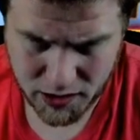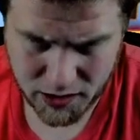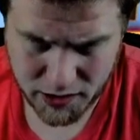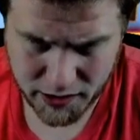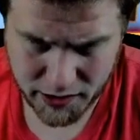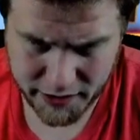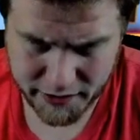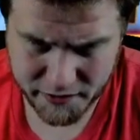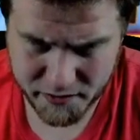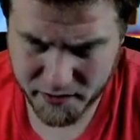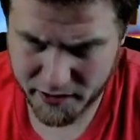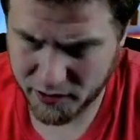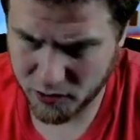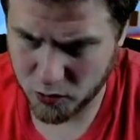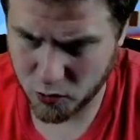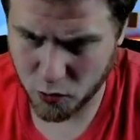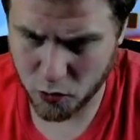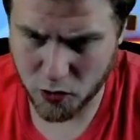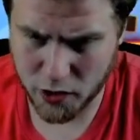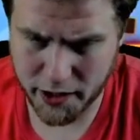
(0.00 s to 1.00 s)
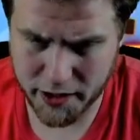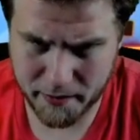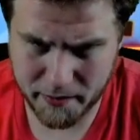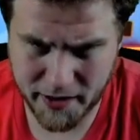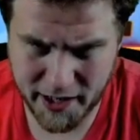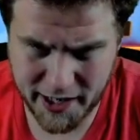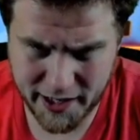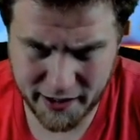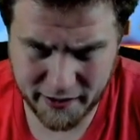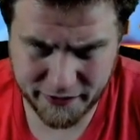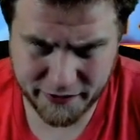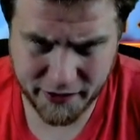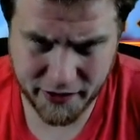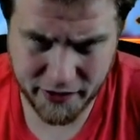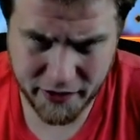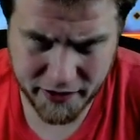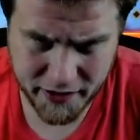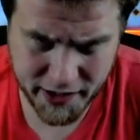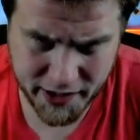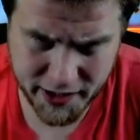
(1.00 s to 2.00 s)
Leaves me with 1 mana for
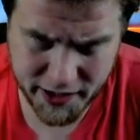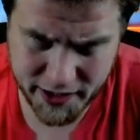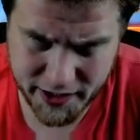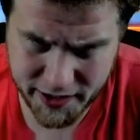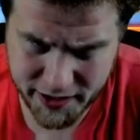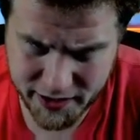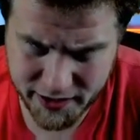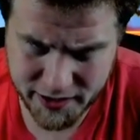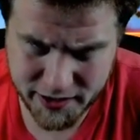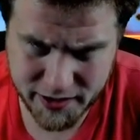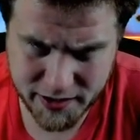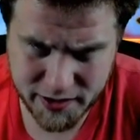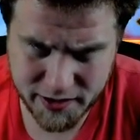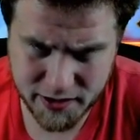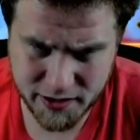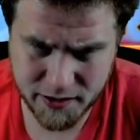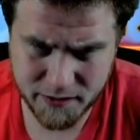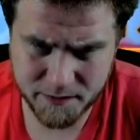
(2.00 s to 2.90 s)
this.